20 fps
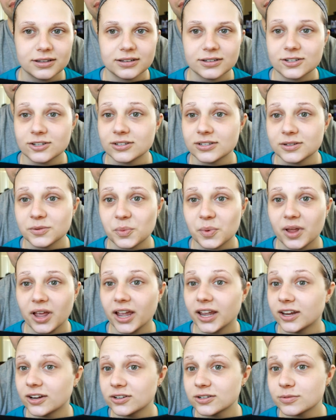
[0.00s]
Just
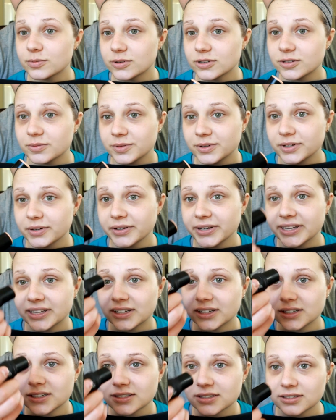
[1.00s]
apply it. You're supposed to be doing
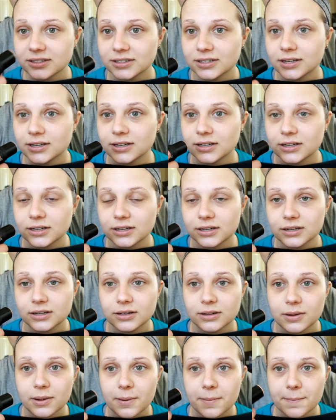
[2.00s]
this. Okay, well
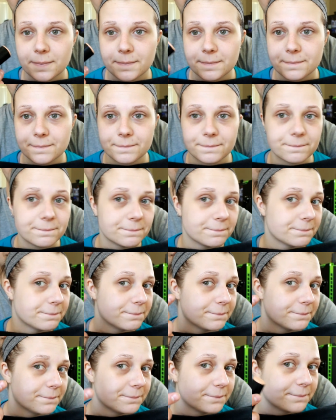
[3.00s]
turn your face
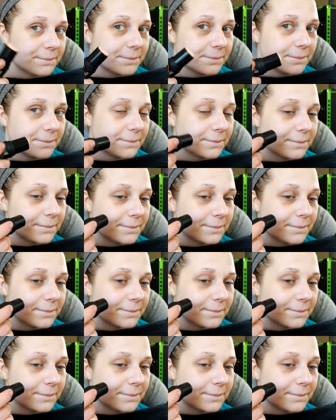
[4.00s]
that way a little bit.